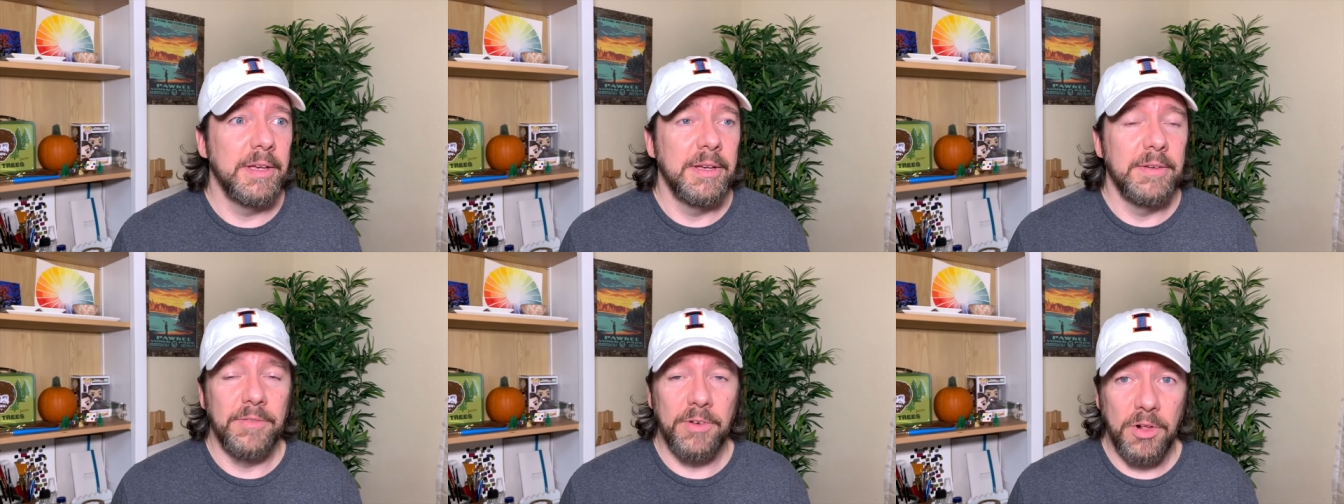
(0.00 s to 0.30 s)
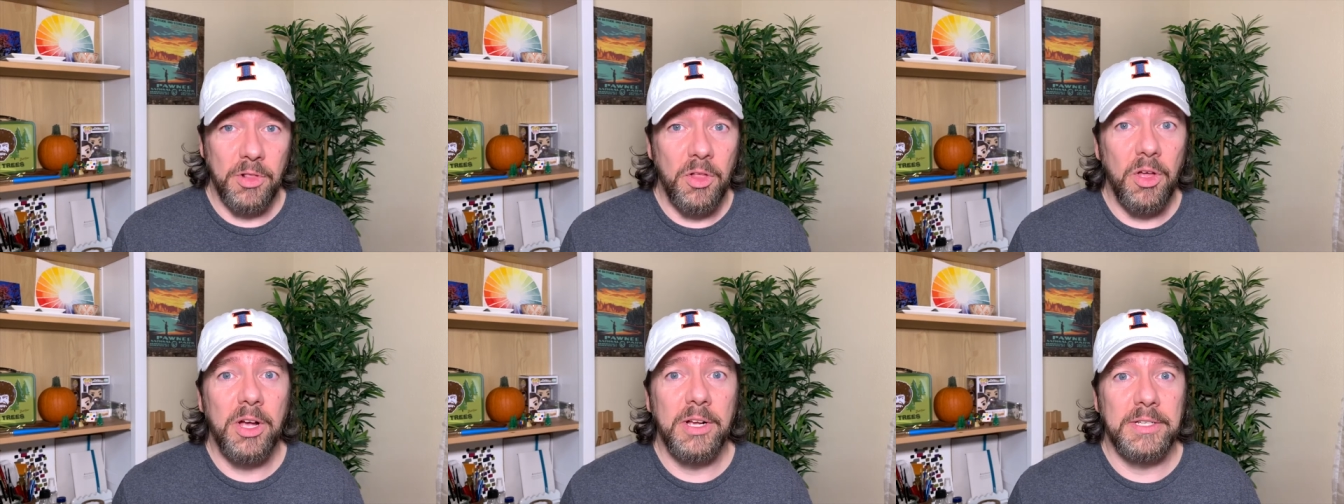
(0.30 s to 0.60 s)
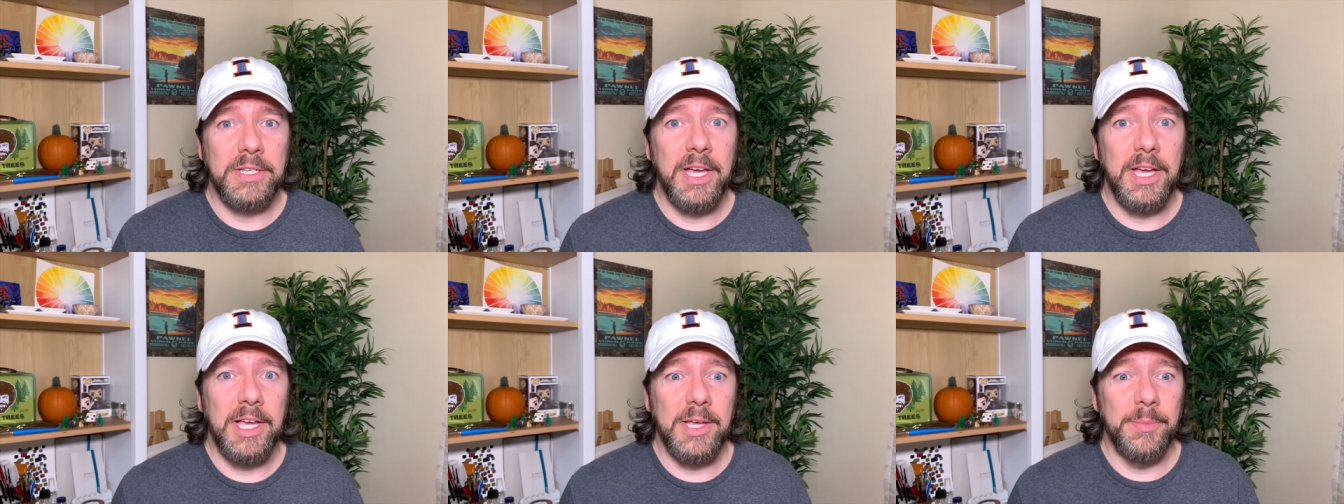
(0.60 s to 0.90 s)
for a long
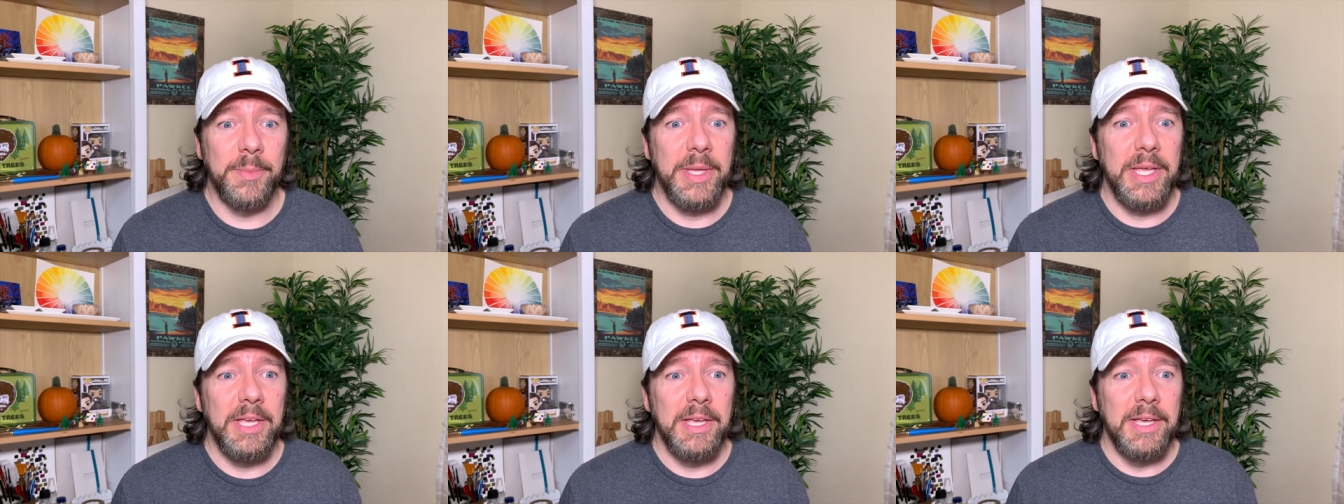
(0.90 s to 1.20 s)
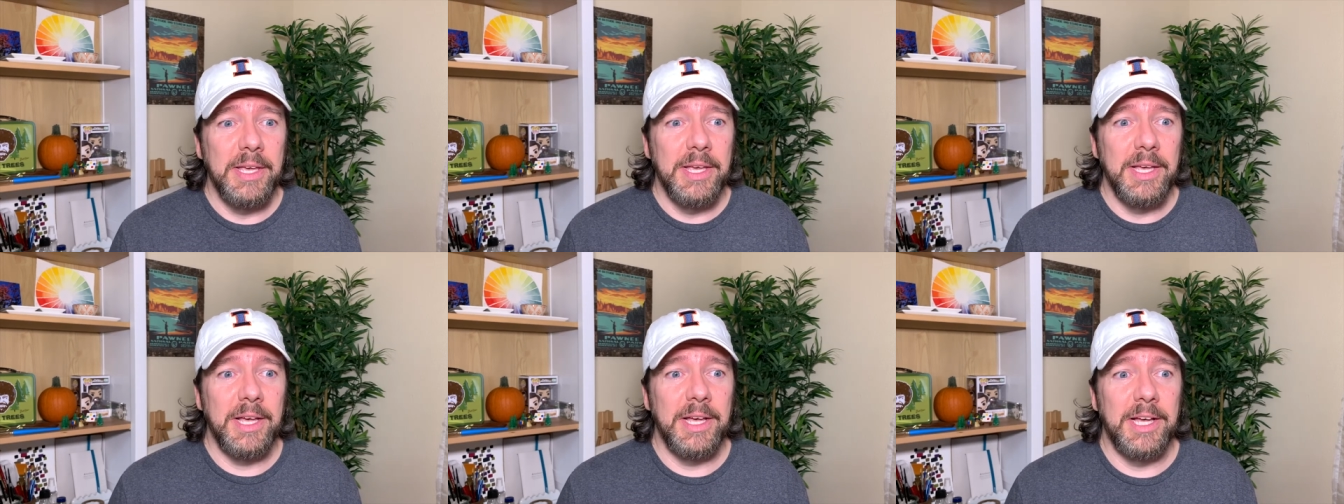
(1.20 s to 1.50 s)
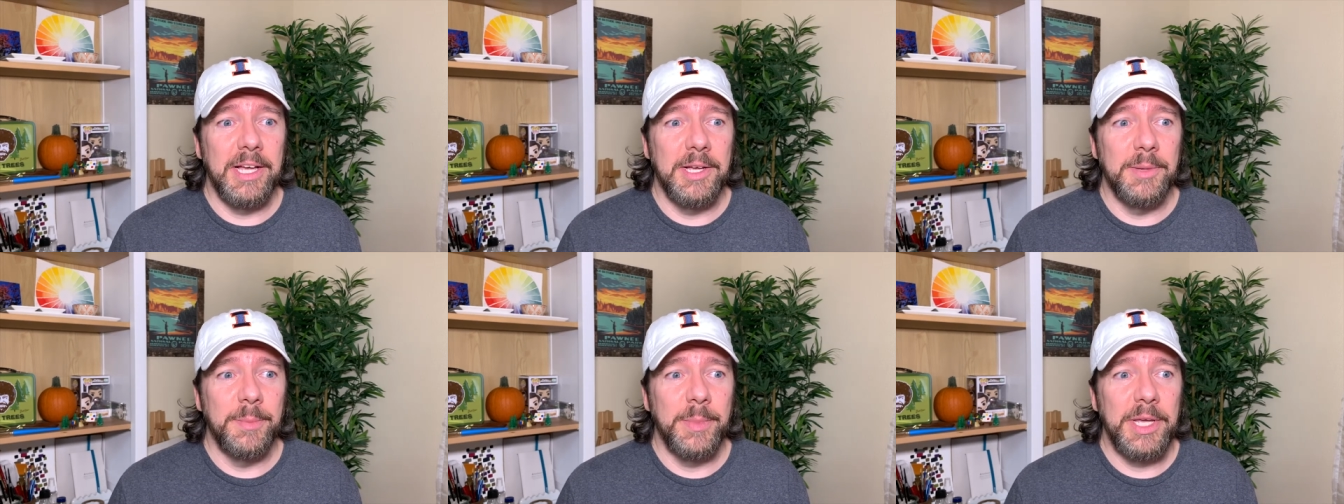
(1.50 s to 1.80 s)
time.
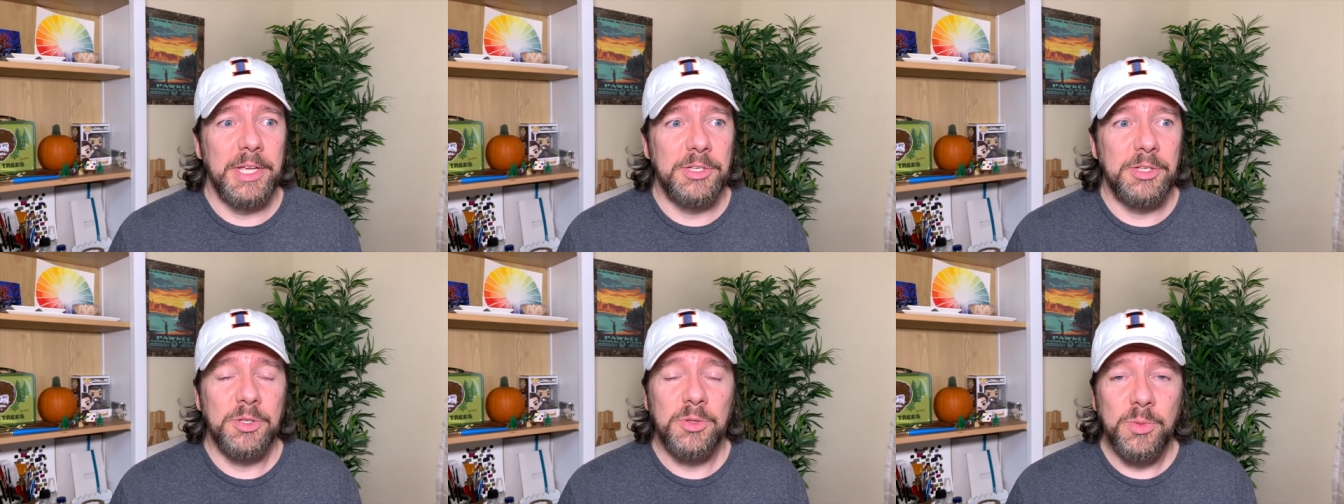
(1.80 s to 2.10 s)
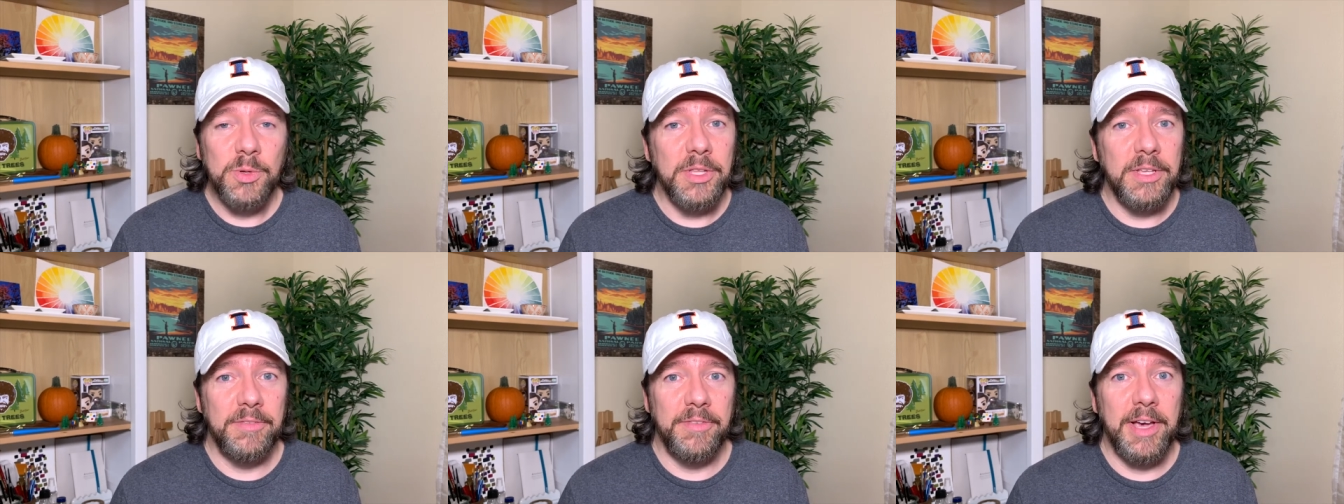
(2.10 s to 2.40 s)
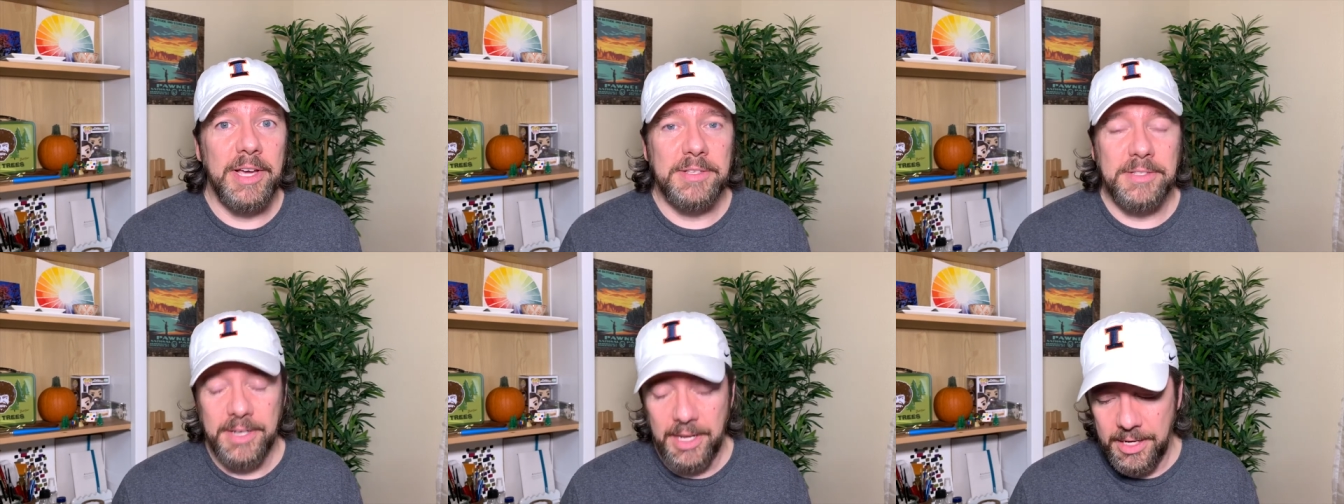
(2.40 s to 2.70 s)
It's just really
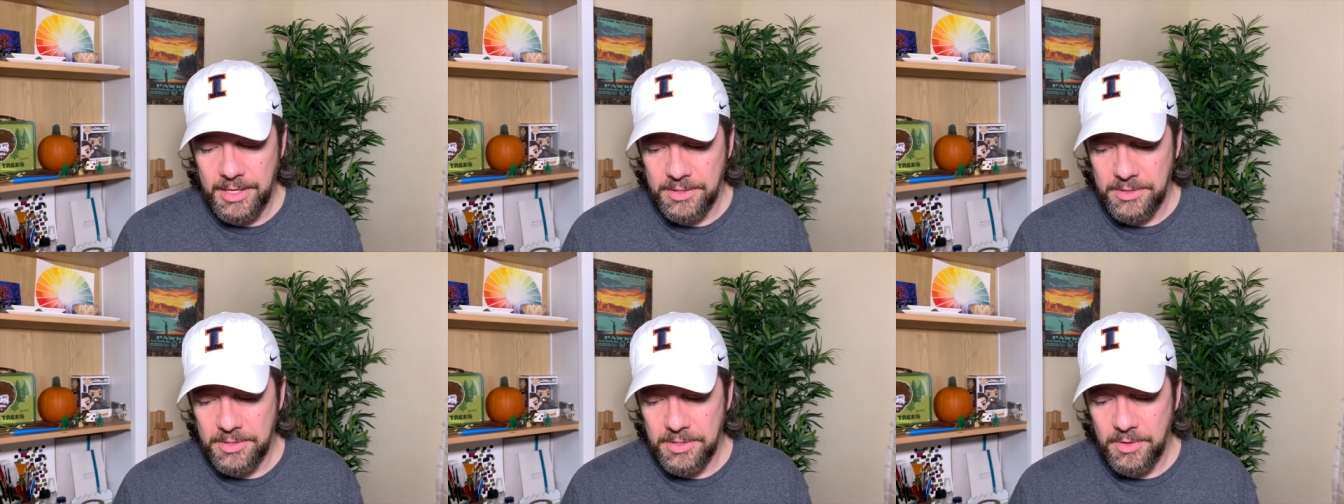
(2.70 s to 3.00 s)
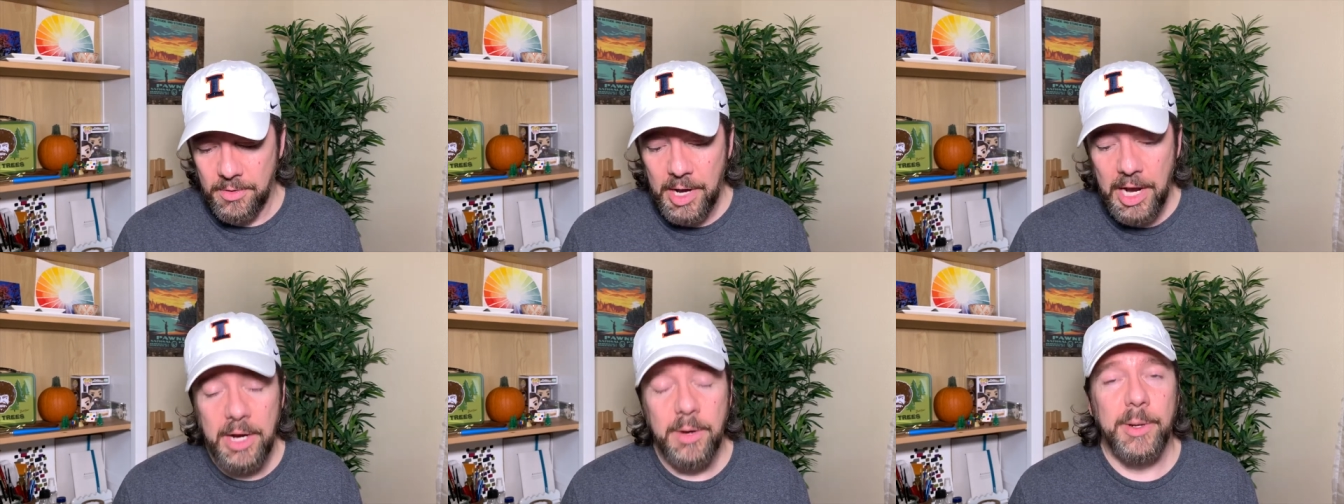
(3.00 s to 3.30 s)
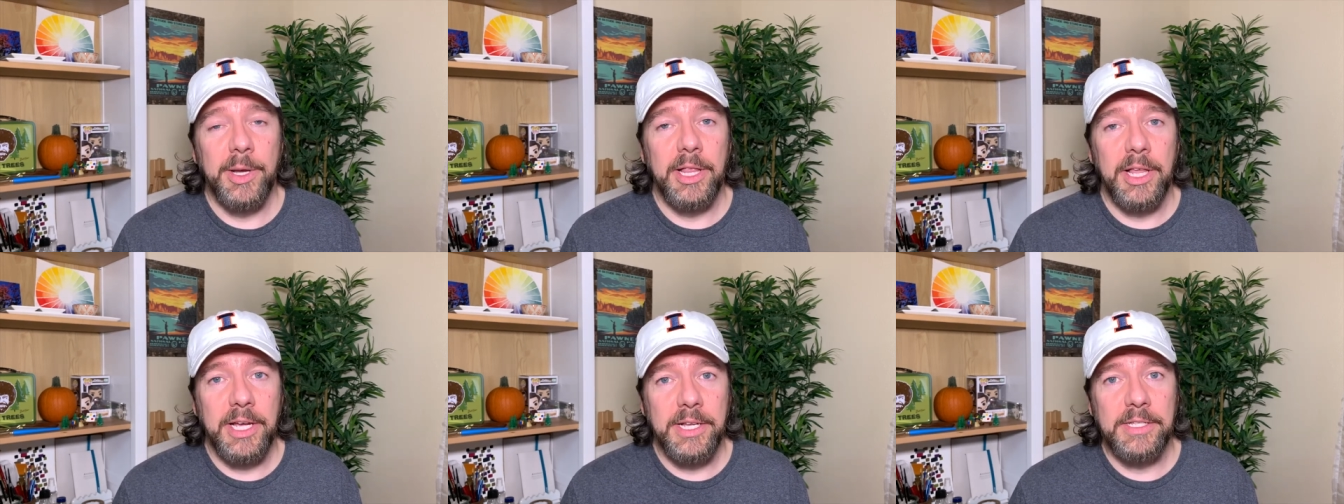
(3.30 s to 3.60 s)
fascinating. So I
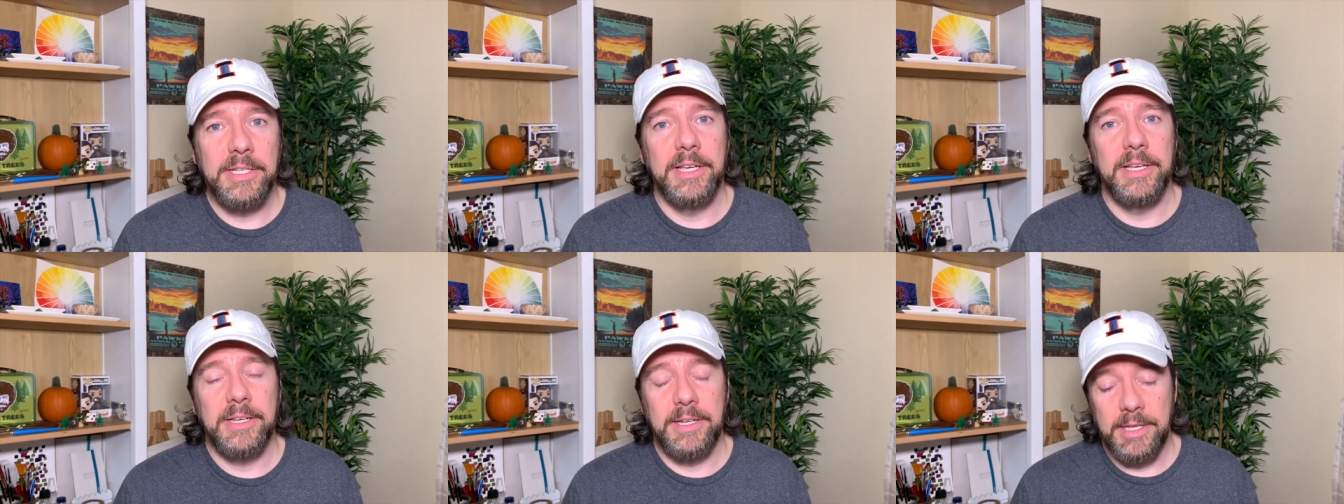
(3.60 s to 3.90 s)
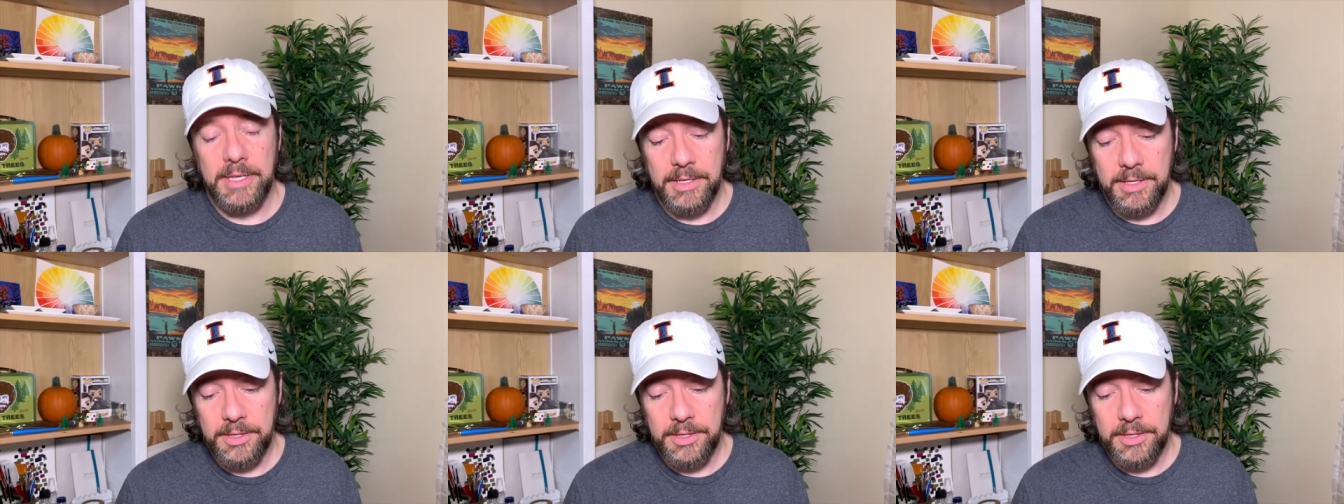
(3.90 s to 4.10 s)
really liked it.